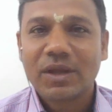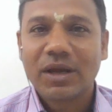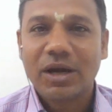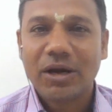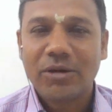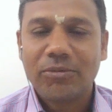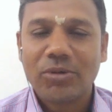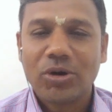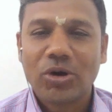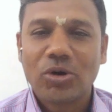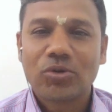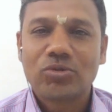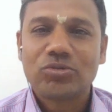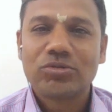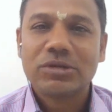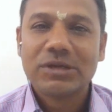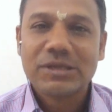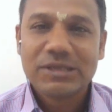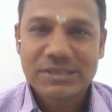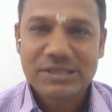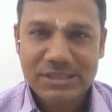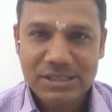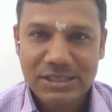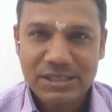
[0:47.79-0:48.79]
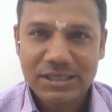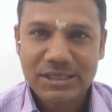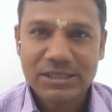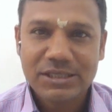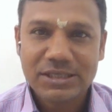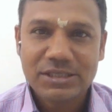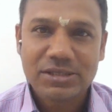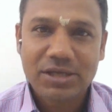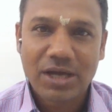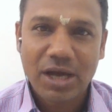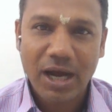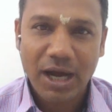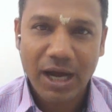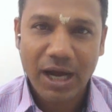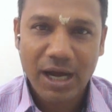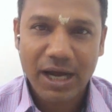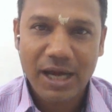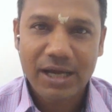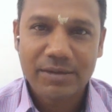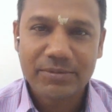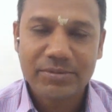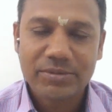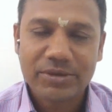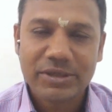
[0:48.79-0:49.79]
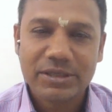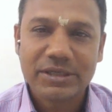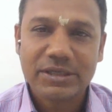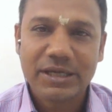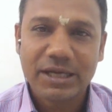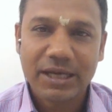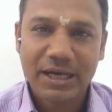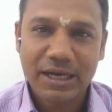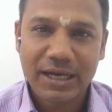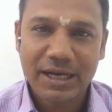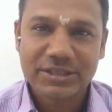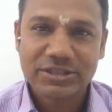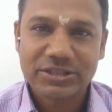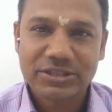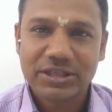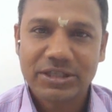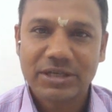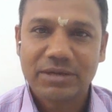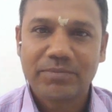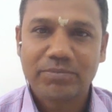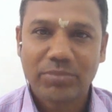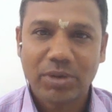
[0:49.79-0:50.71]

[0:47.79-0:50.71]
about series hybrid electric